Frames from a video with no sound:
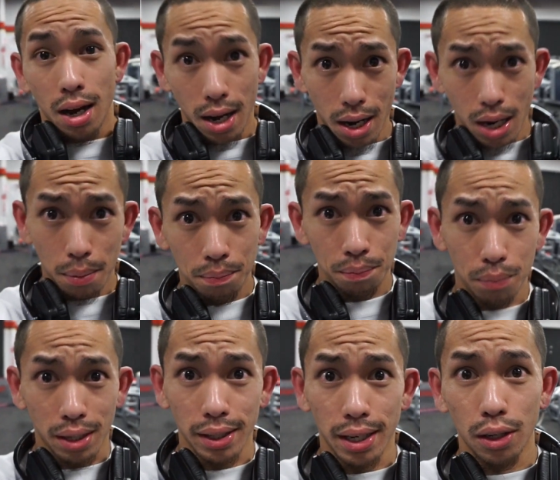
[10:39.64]

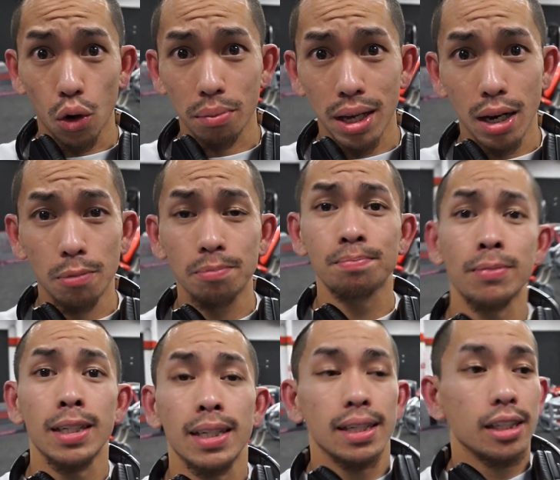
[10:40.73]
about to head home now,
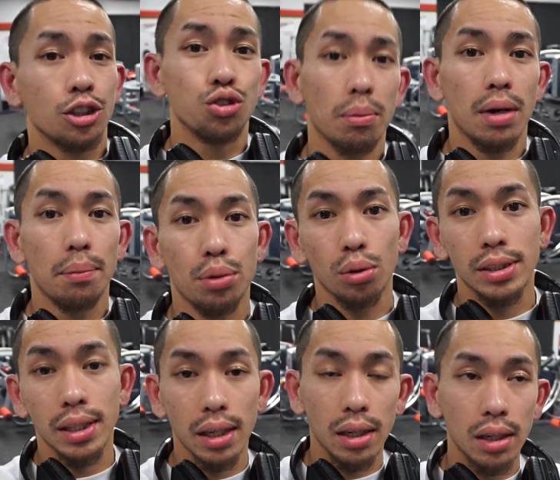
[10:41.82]
drink my
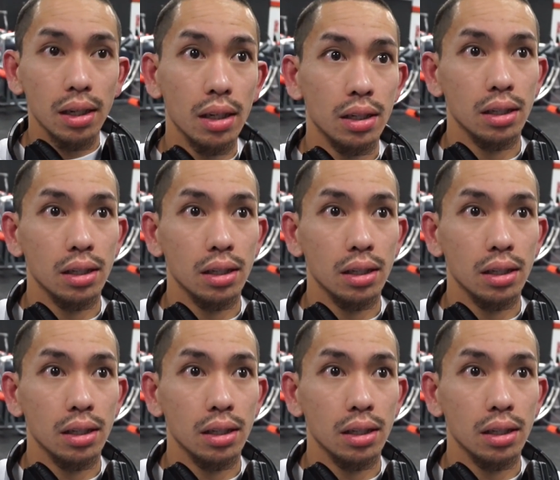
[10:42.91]
protein,